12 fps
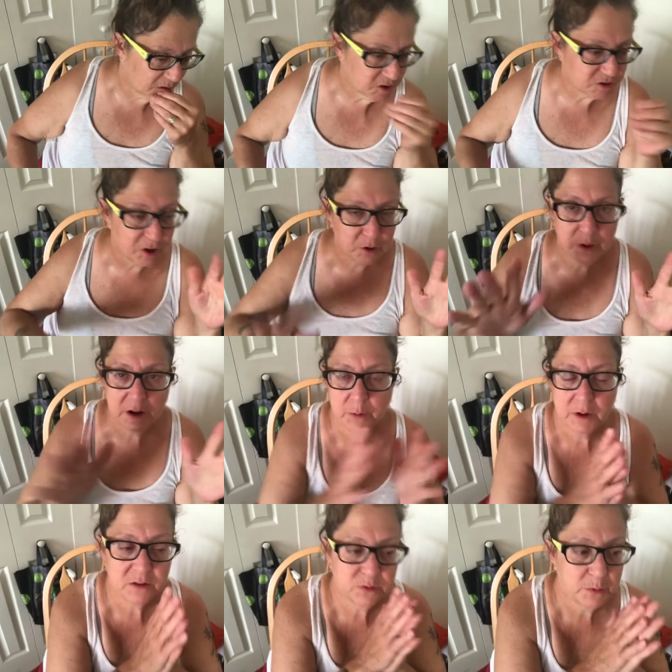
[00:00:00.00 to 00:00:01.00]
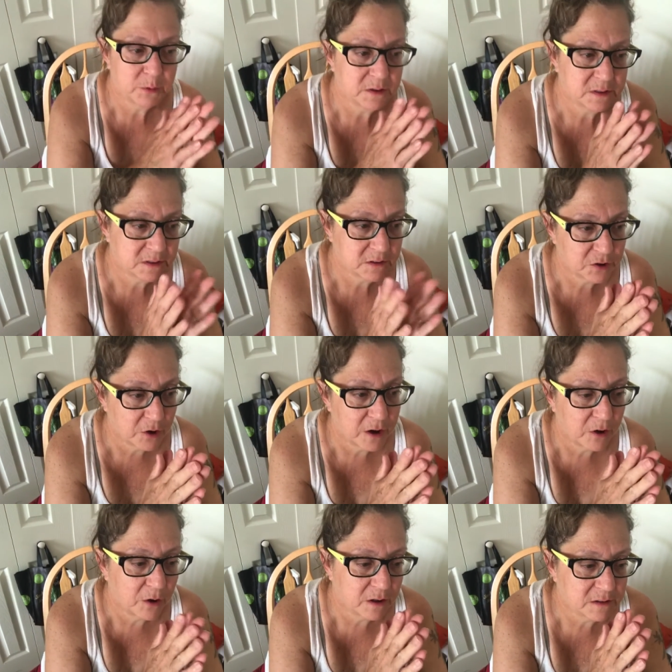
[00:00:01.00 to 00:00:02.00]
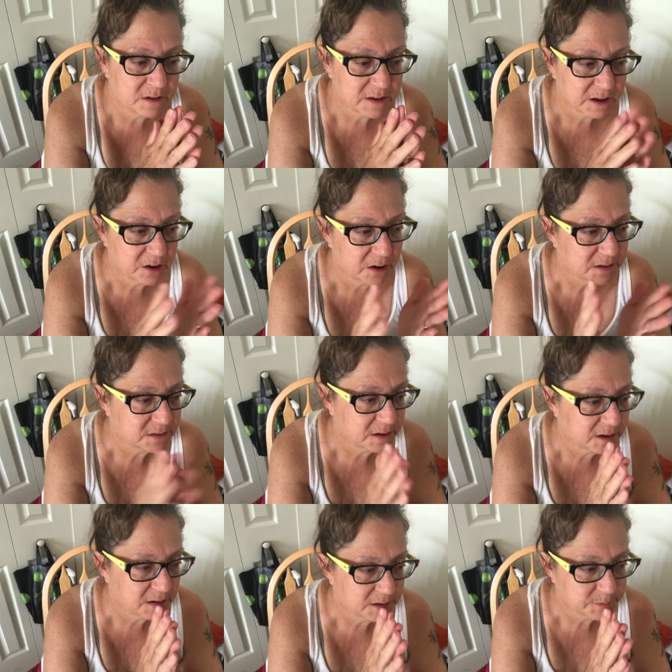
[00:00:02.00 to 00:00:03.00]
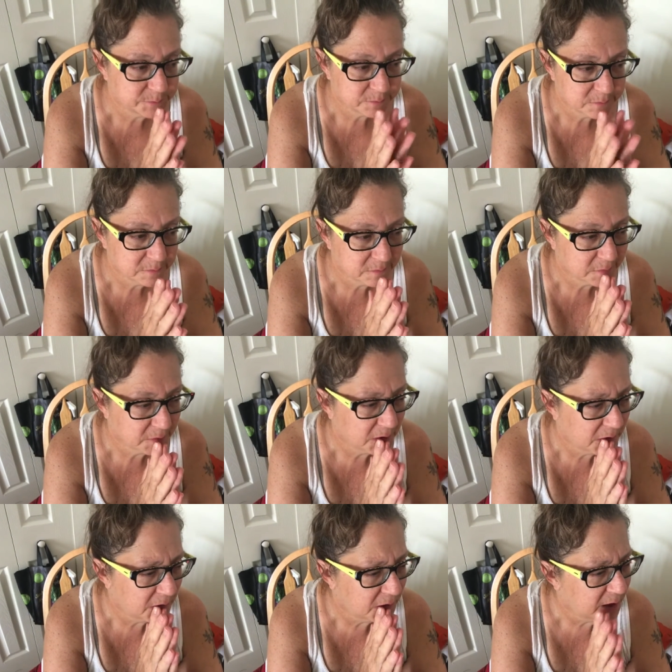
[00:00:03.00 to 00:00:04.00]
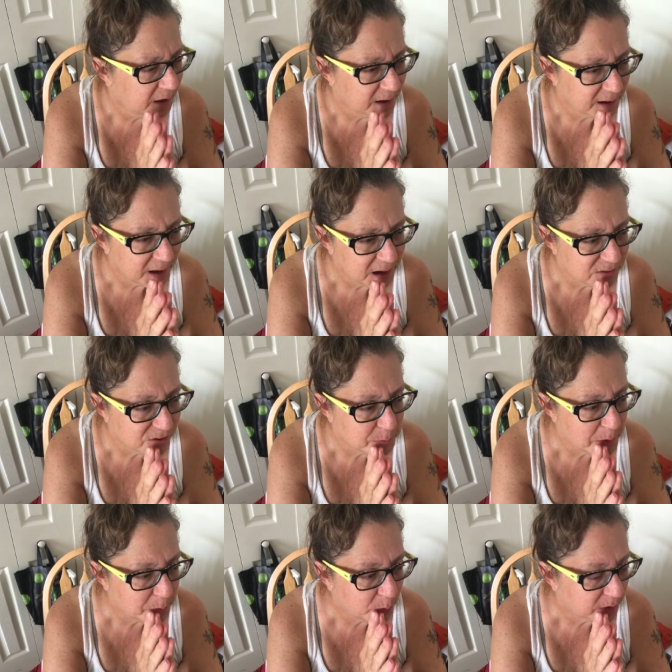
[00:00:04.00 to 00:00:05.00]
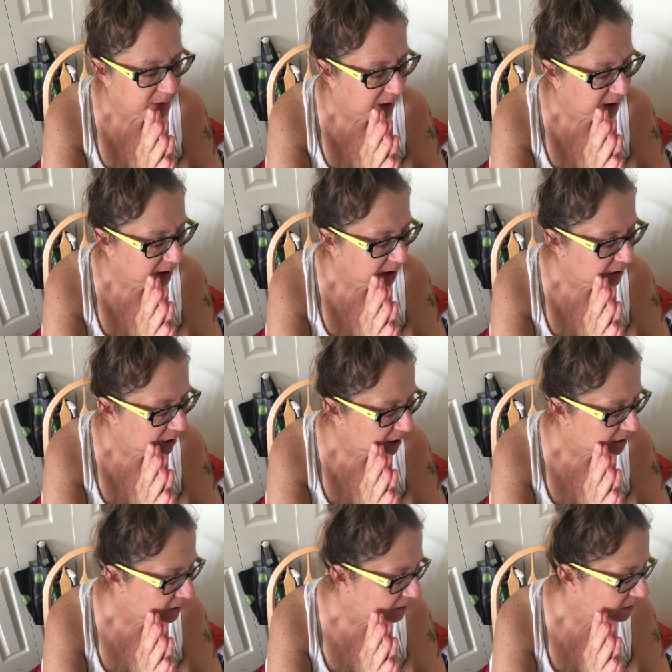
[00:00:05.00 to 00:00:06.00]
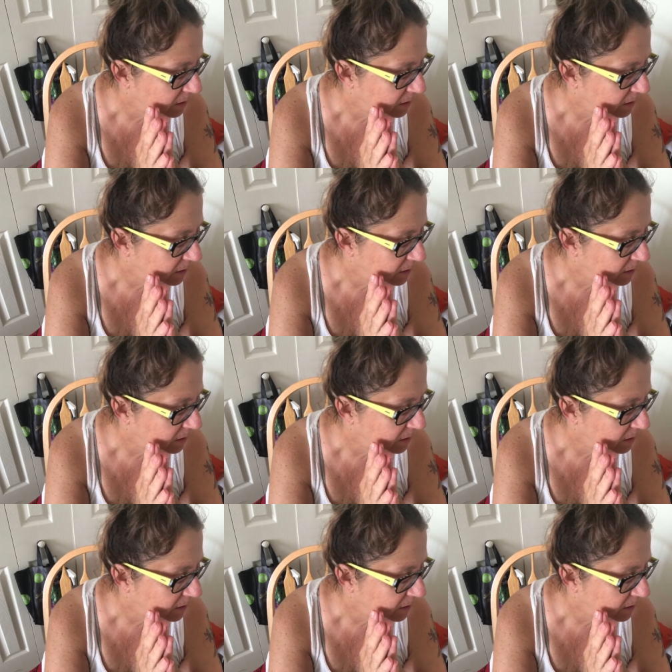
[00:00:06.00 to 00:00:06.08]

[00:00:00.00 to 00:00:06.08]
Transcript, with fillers: so anyways, we went, got all these. I got, uh, can't even remember what the heck I got.